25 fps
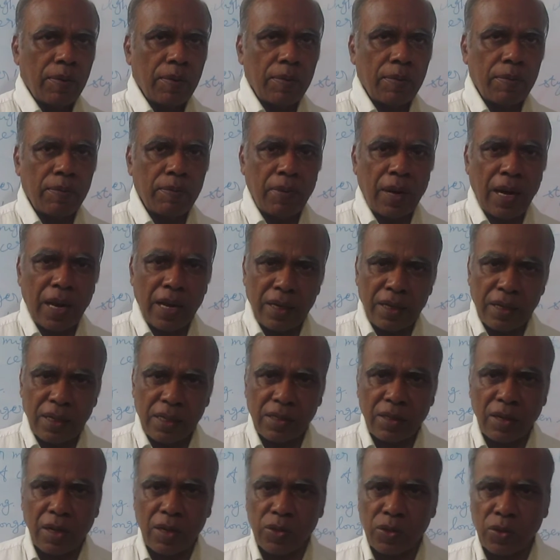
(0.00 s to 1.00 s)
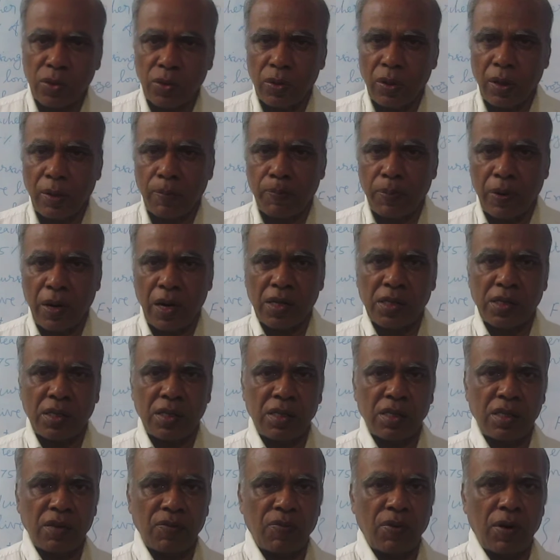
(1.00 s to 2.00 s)
Might is also the past
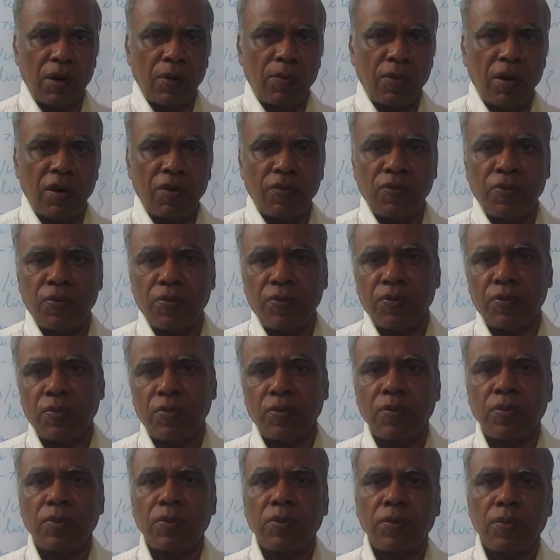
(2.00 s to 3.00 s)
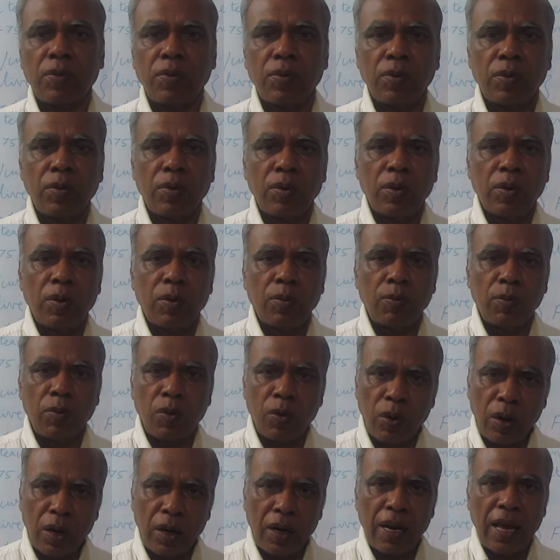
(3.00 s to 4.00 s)
tense form of
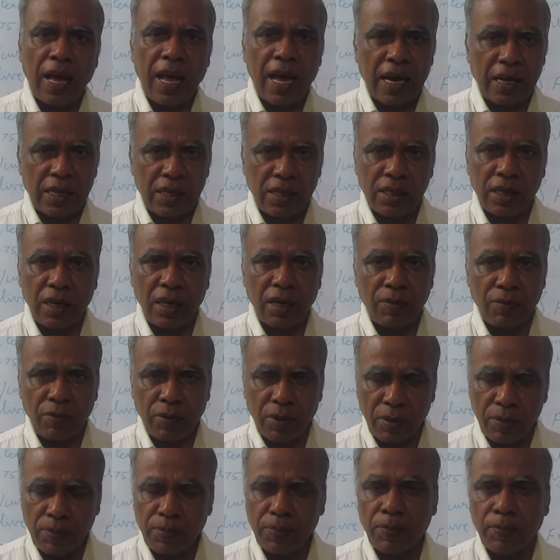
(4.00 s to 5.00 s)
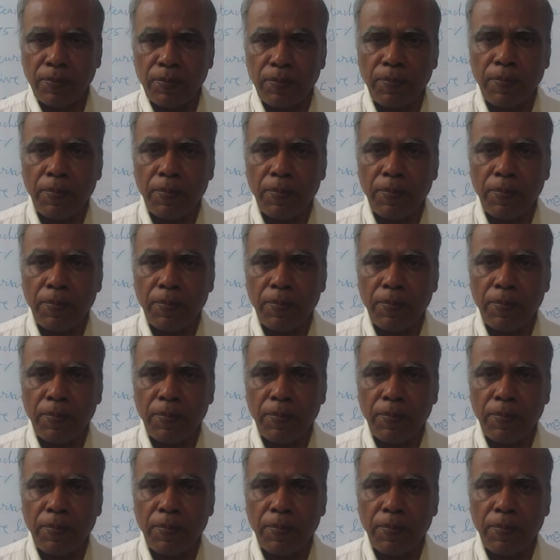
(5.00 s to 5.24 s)
modal auxiliary verb.